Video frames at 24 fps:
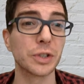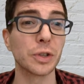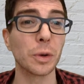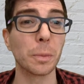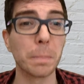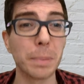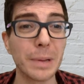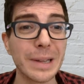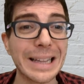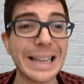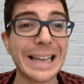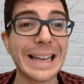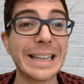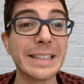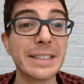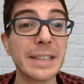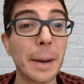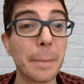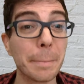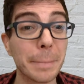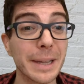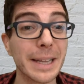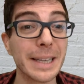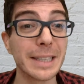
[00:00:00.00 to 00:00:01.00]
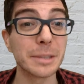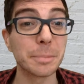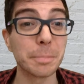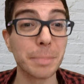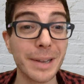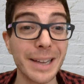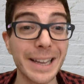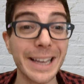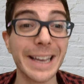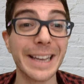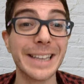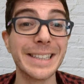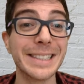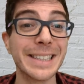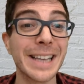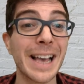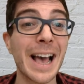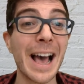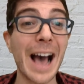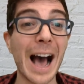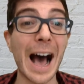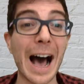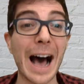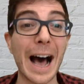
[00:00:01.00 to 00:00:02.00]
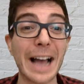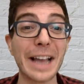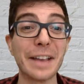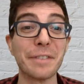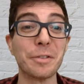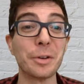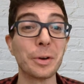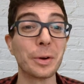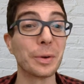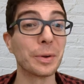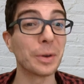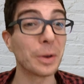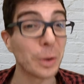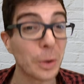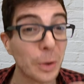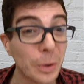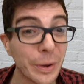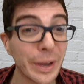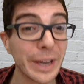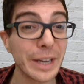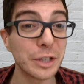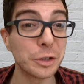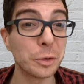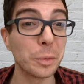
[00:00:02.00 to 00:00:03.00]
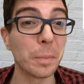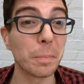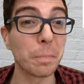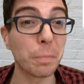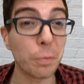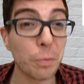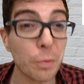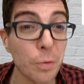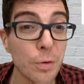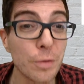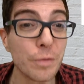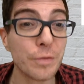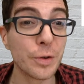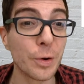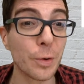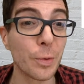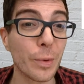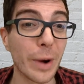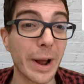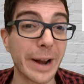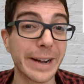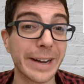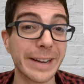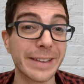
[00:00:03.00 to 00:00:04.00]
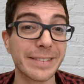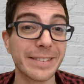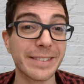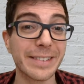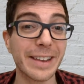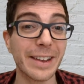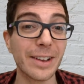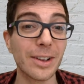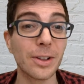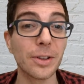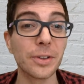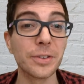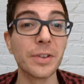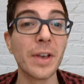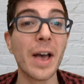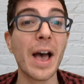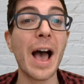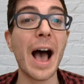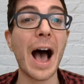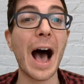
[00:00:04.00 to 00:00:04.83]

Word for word: So please, please, please, uh, if you're looking to improve your writing skills,